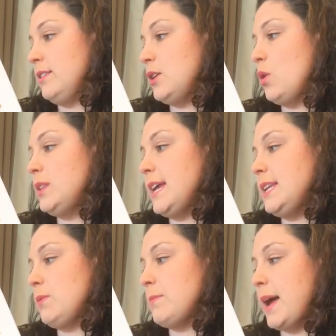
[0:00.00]
The old
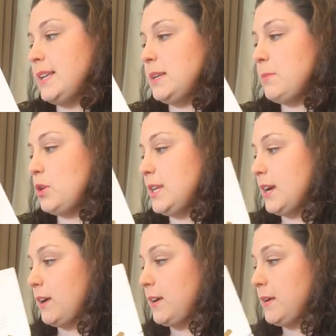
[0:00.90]
lady reminded
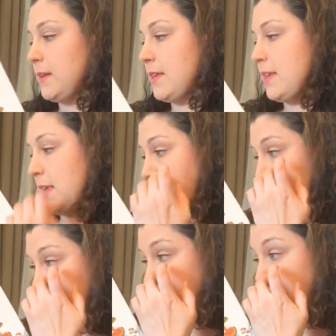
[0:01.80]
Munir.
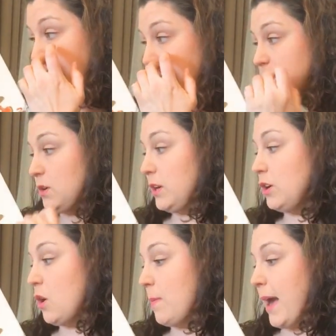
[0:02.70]
"Then you
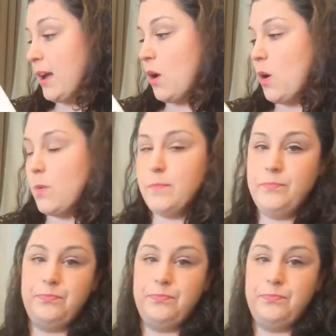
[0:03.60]
can go back home."